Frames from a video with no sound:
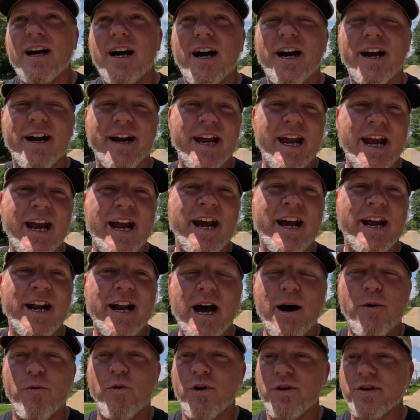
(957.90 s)
again,
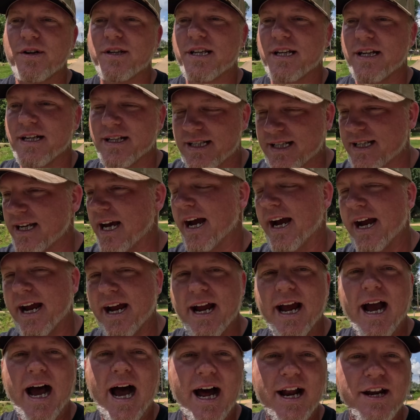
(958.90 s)
I want to
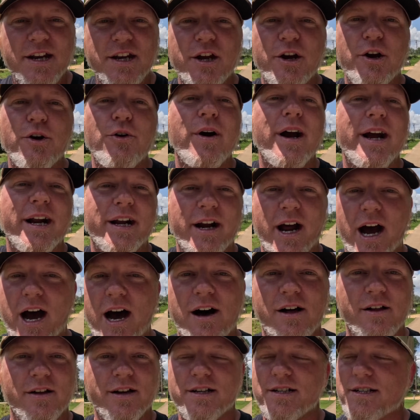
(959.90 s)
say I do
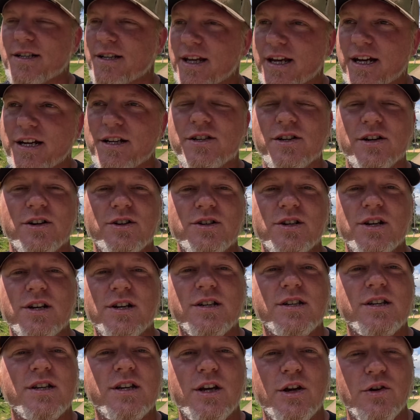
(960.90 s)
acknowledge these are
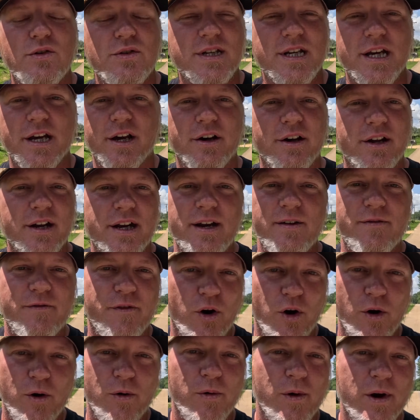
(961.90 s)
just utility
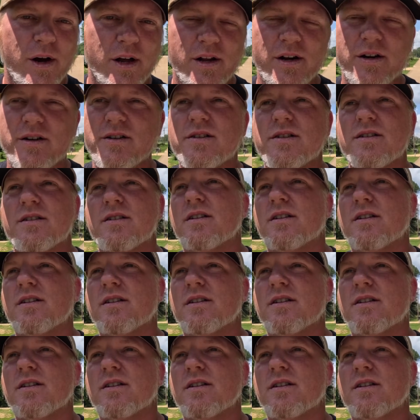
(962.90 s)
four-wheelers,